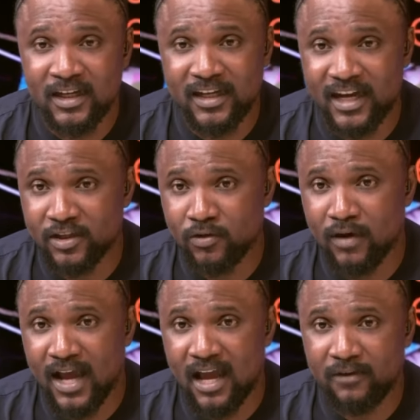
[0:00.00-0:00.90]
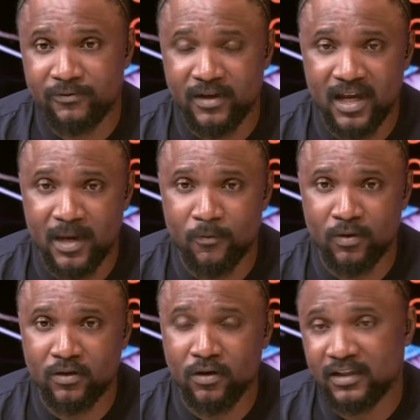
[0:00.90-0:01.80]
Can you have, um,
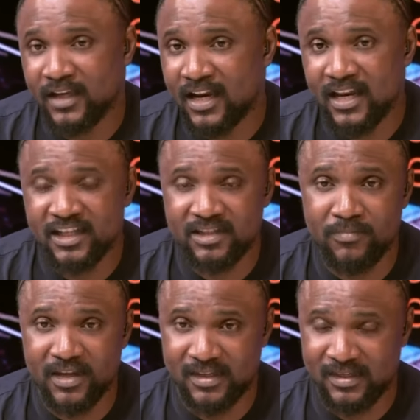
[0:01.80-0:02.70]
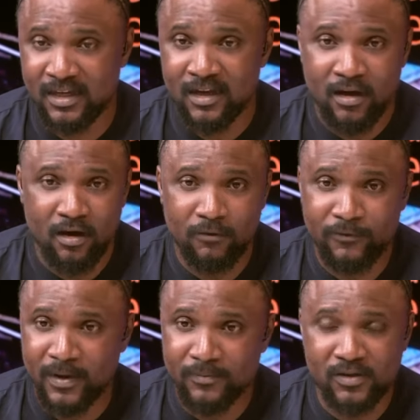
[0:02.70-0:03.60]
what do you call it, an energy mix
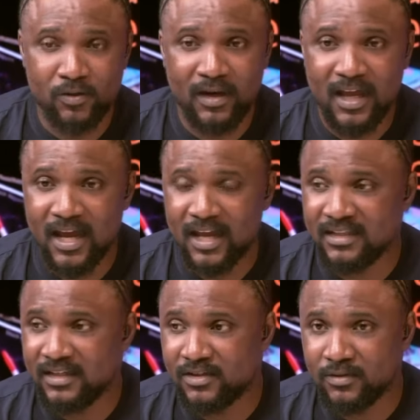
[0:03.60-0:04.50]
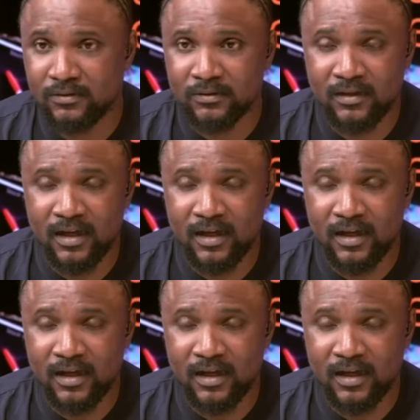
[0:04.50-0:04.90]
of um, solar, diesel,